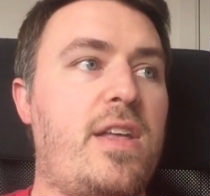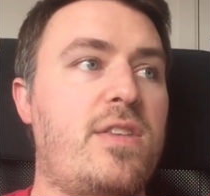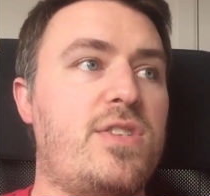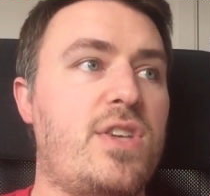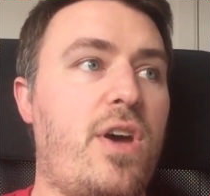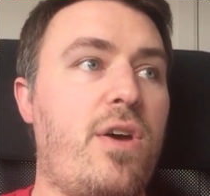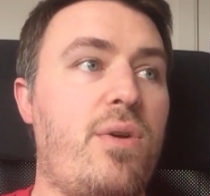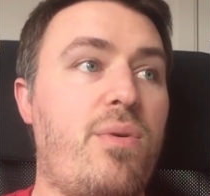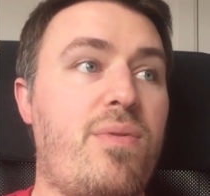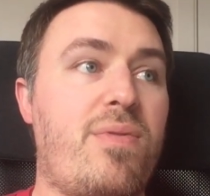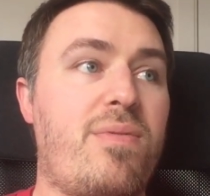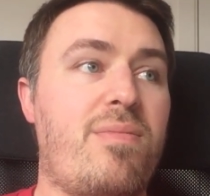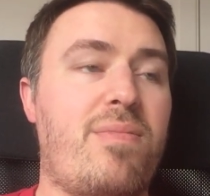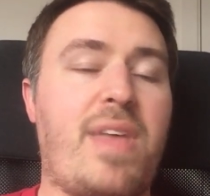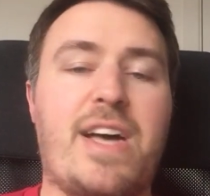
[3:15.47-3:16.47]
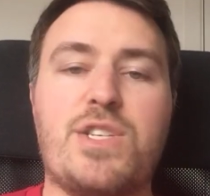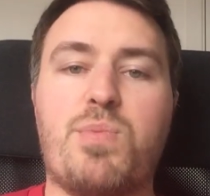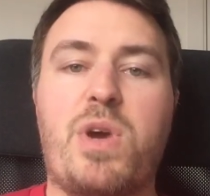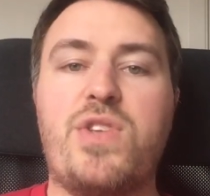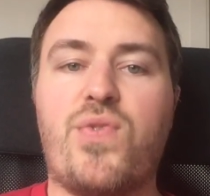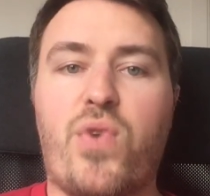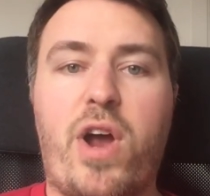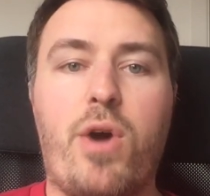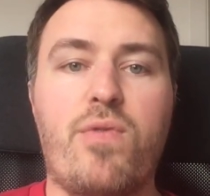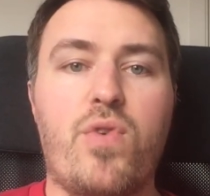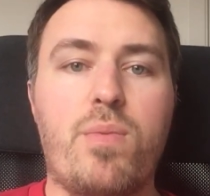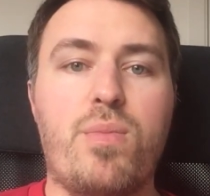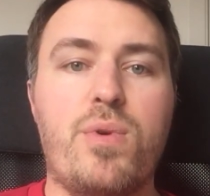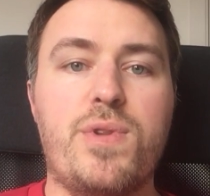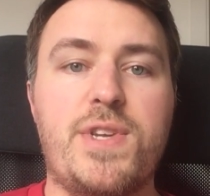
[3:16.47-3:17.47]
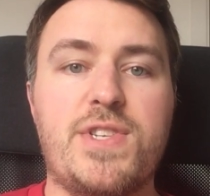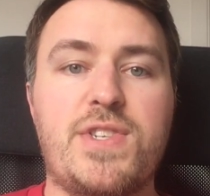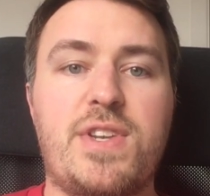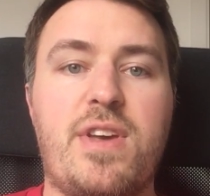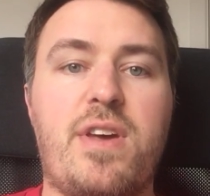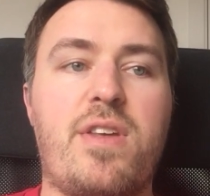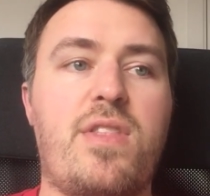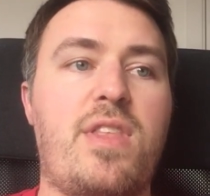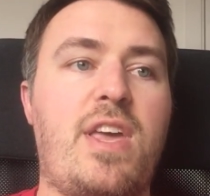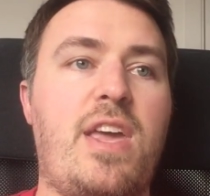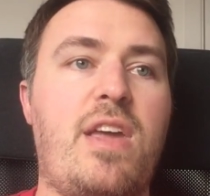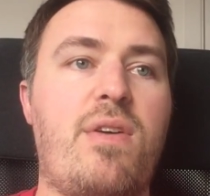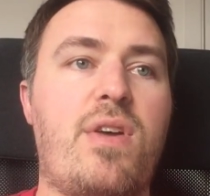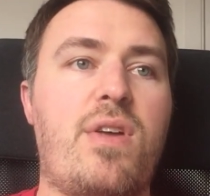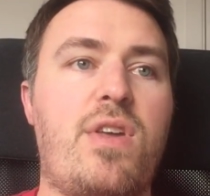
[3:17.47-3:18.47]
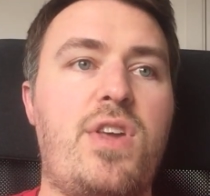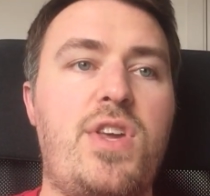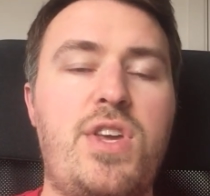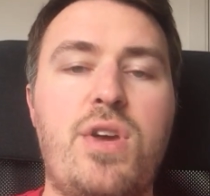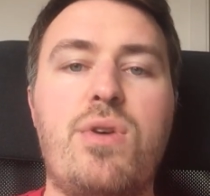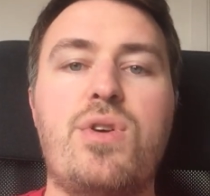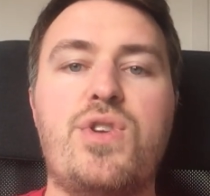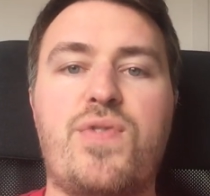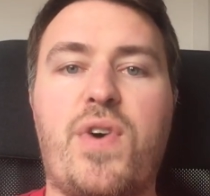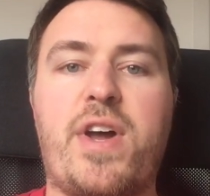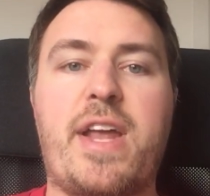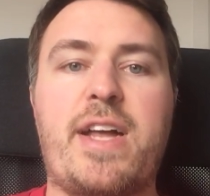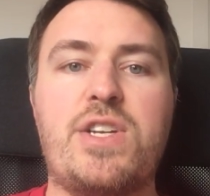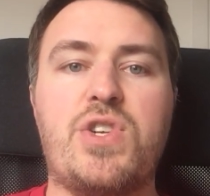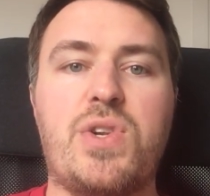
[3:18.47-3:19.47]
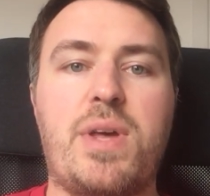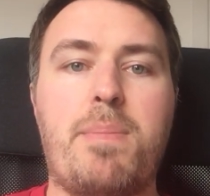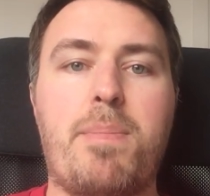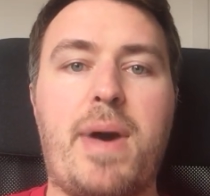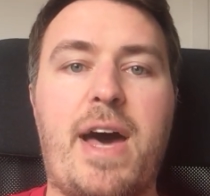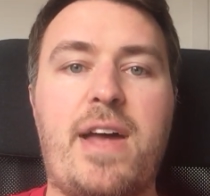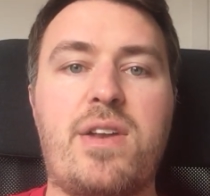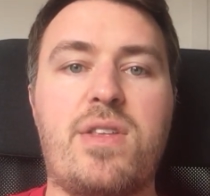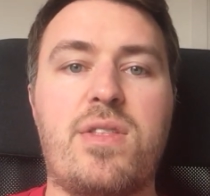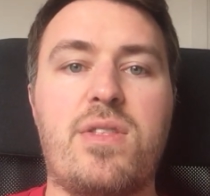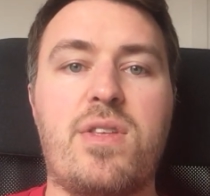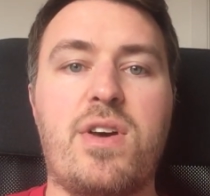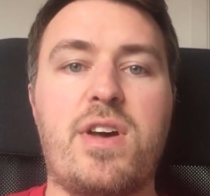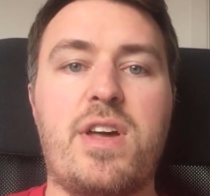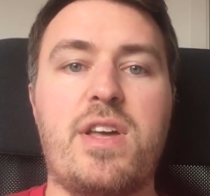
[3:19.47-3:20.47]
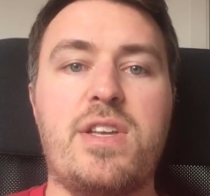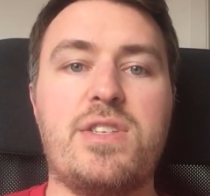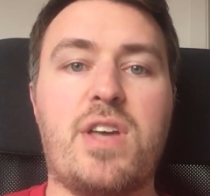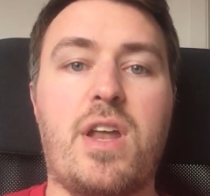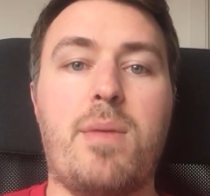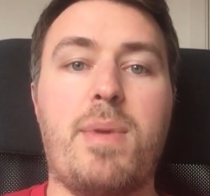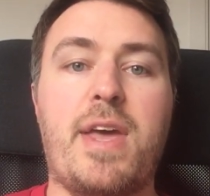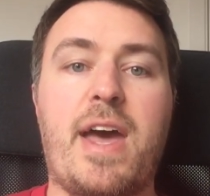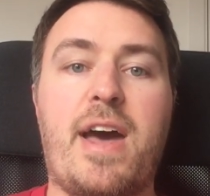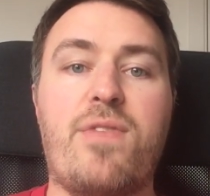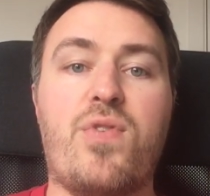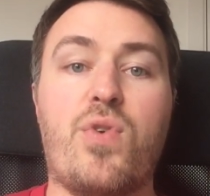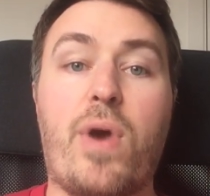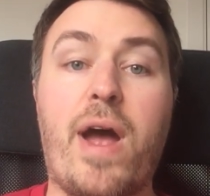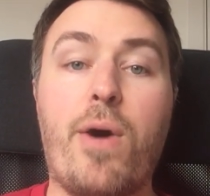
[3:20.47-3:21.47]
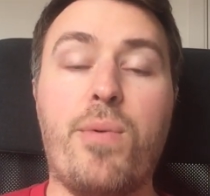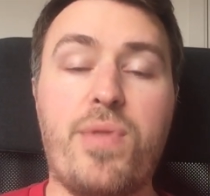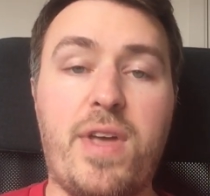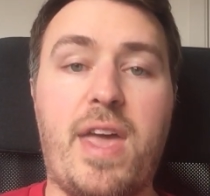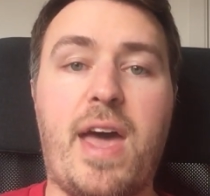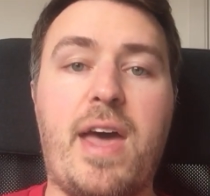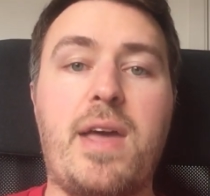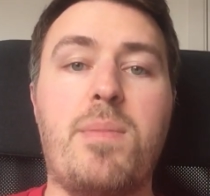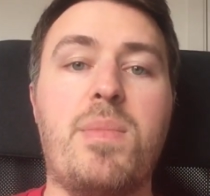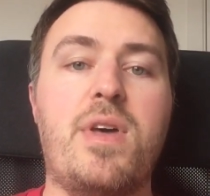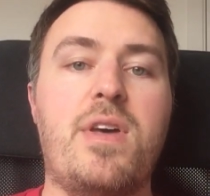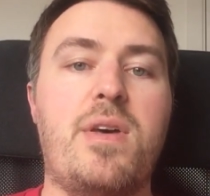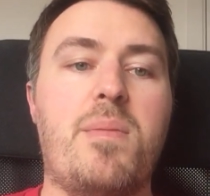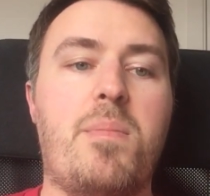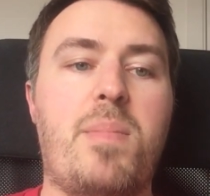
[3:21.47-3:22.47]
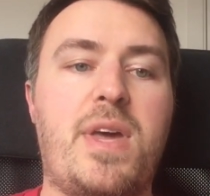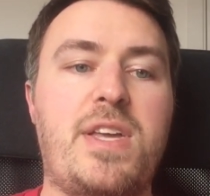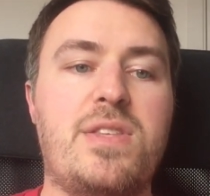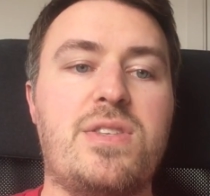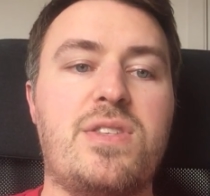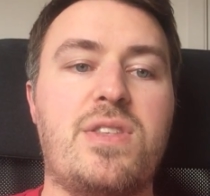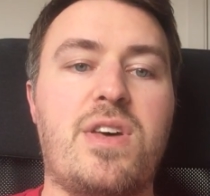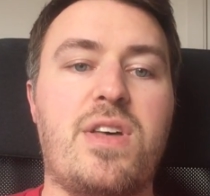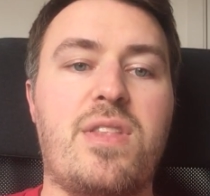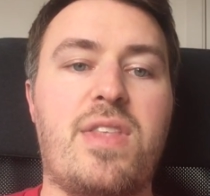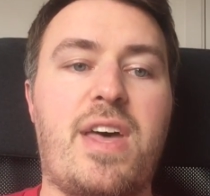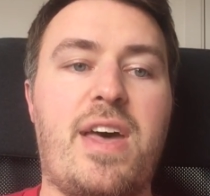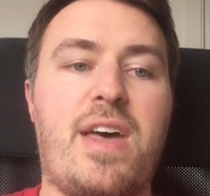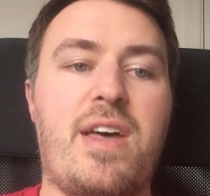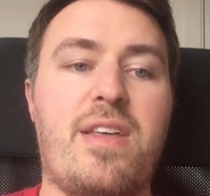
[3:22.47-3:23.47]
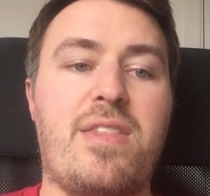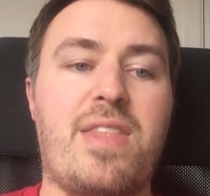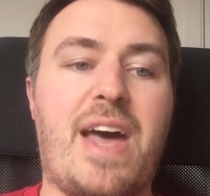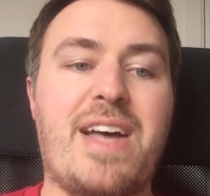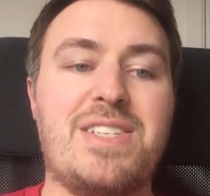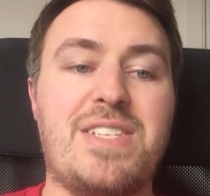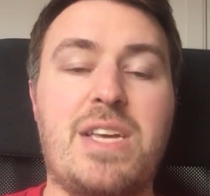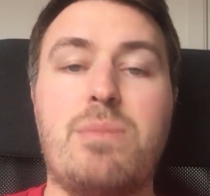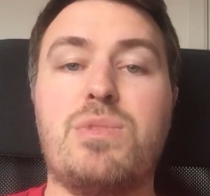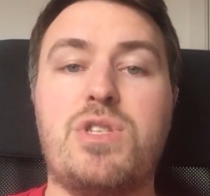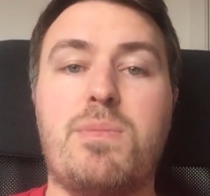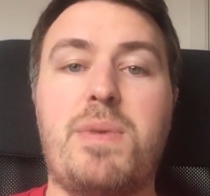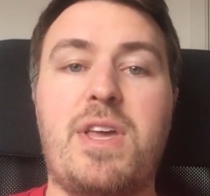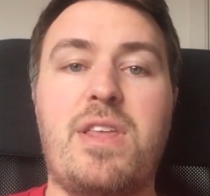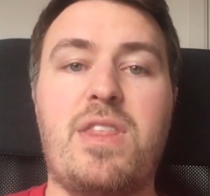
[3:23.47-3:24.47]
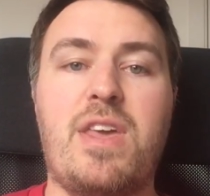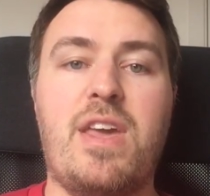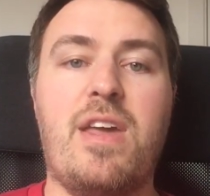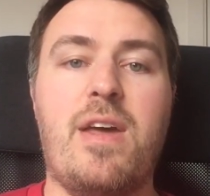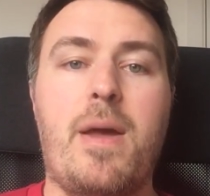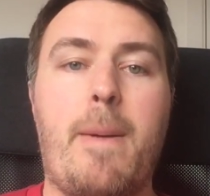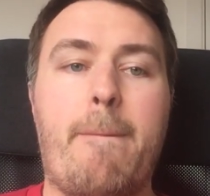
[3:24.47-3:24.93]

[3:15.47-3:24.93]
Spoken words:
So that spreads throughout football, doesn't it? The huge financial impact that is going to be had throughout the game means that that seems to be the